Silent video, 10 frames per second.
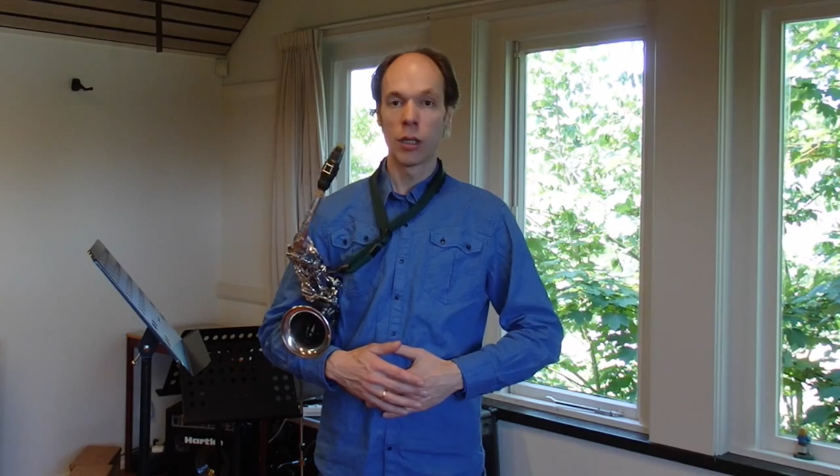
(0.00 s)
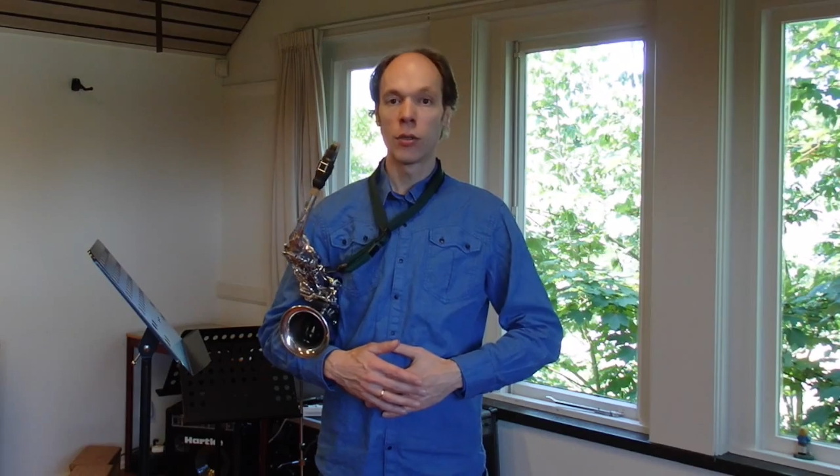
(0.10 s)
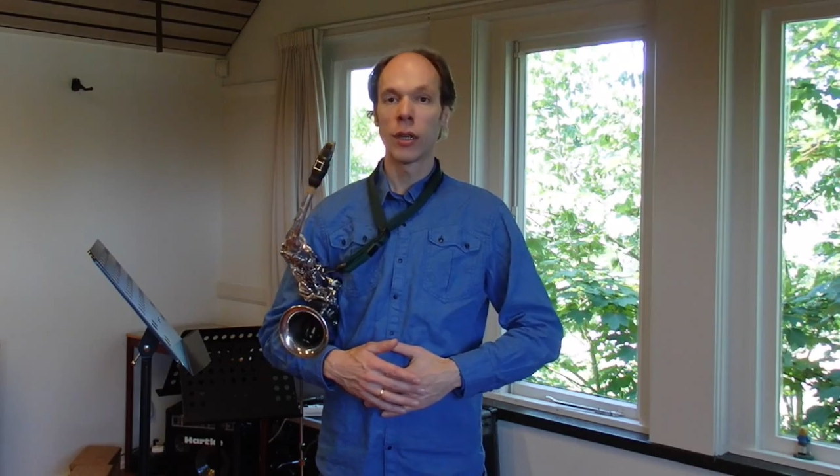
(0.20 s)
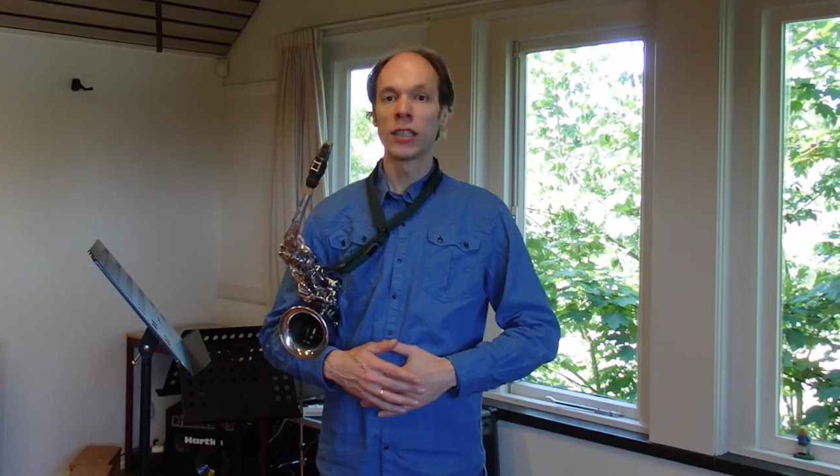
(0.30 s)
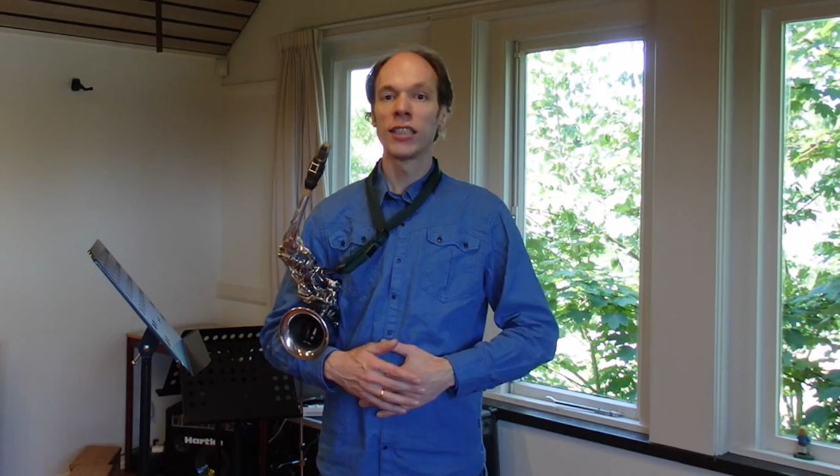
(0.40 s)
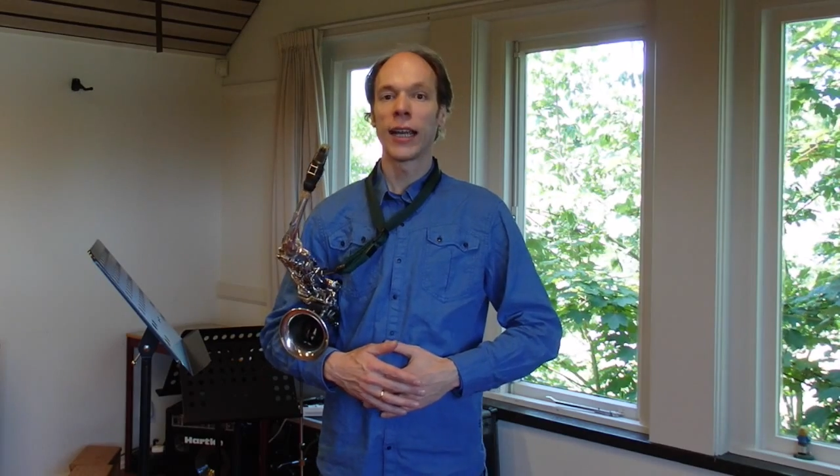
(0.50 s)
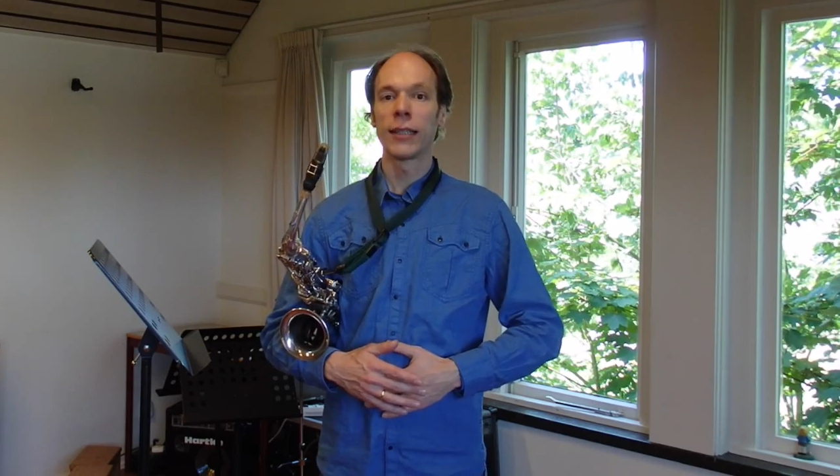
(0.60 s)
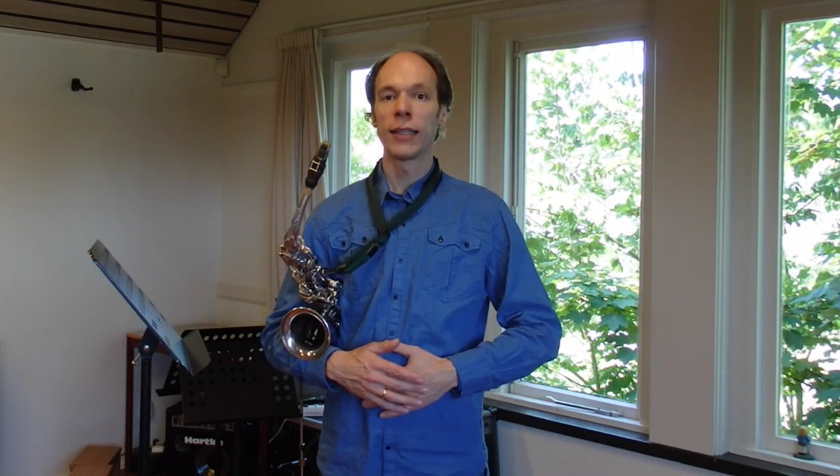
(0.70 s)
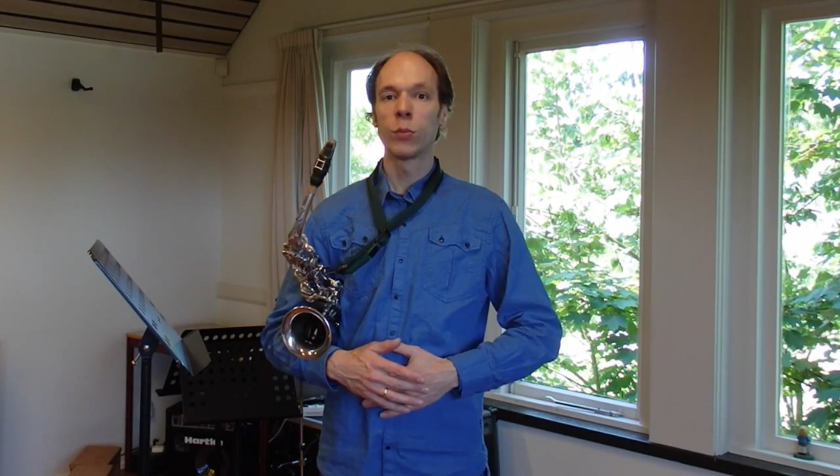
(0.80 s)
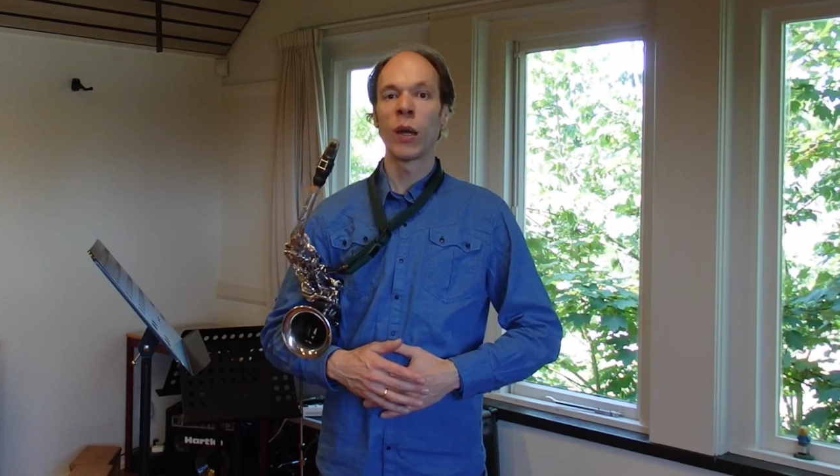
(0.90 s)
You can
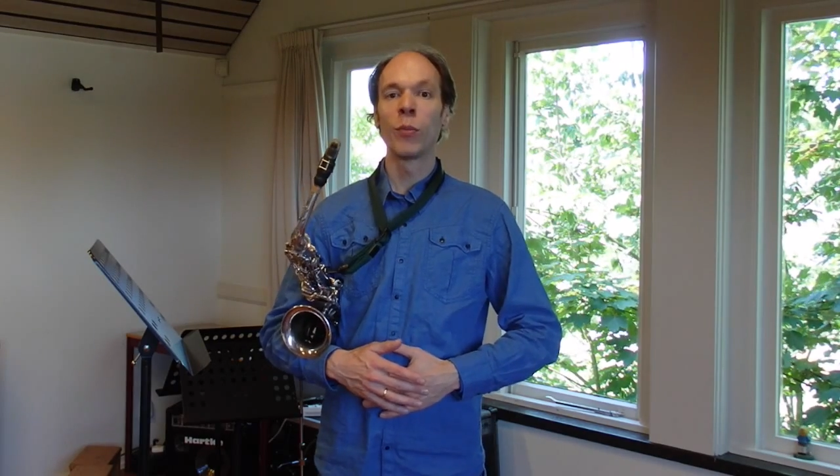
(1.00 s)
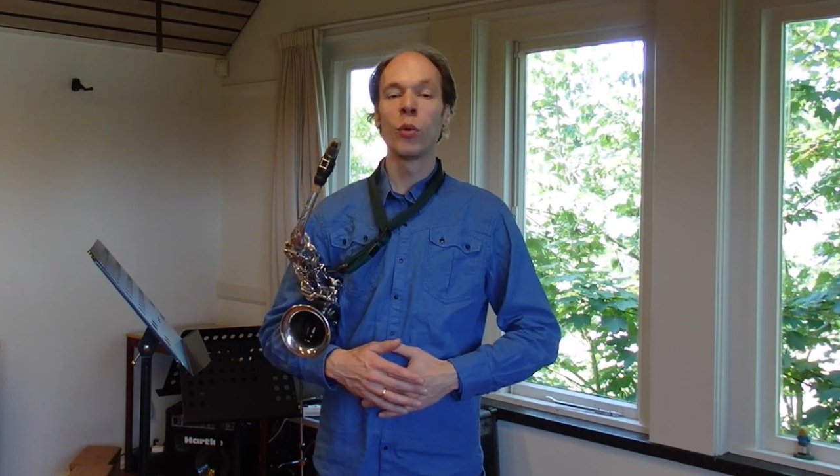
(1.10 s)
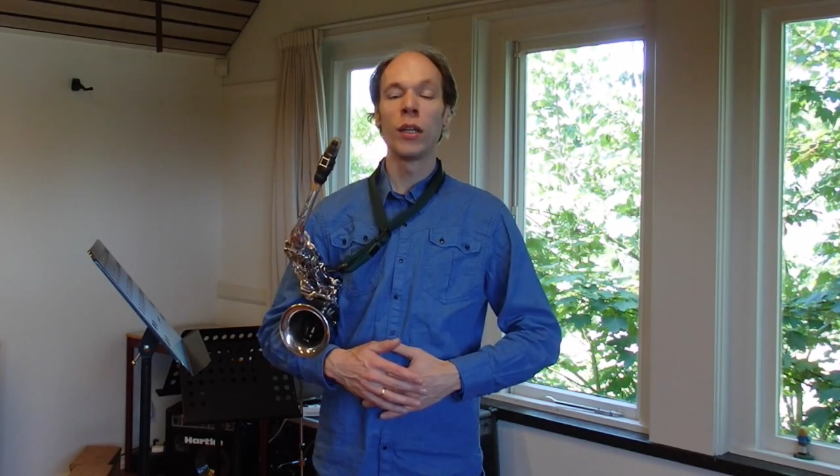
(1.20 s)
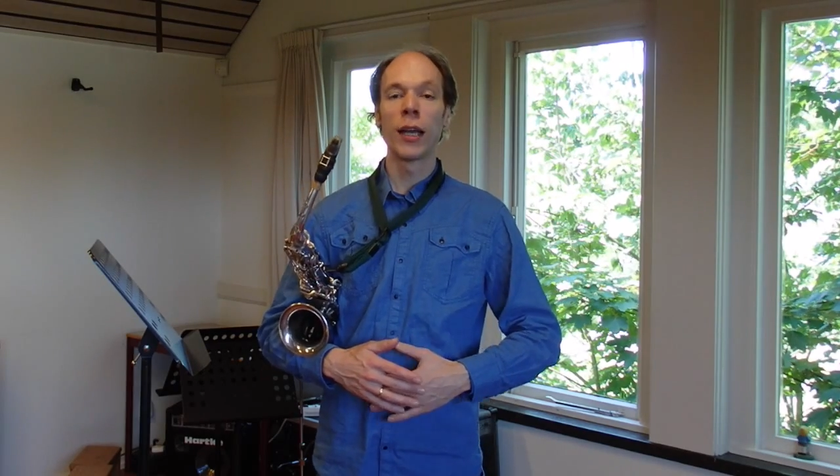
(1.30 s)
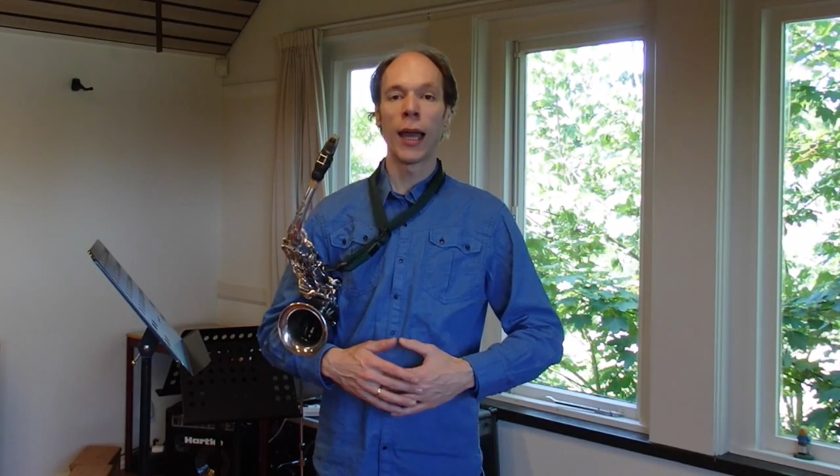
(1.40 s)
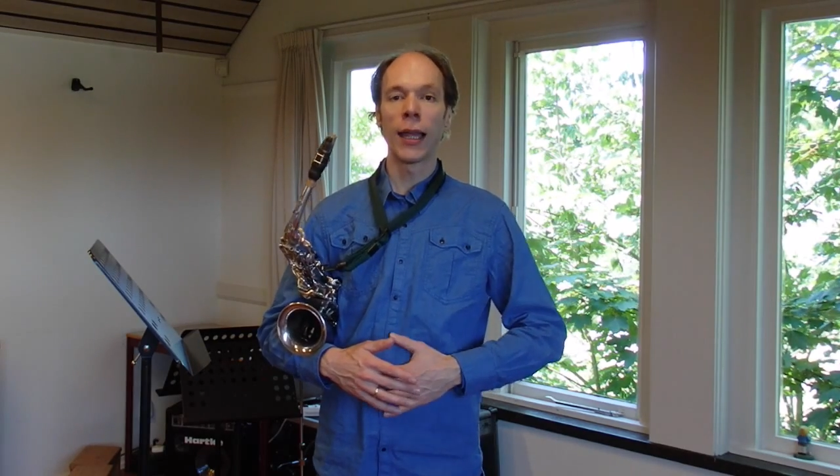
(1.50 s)
check this by putting a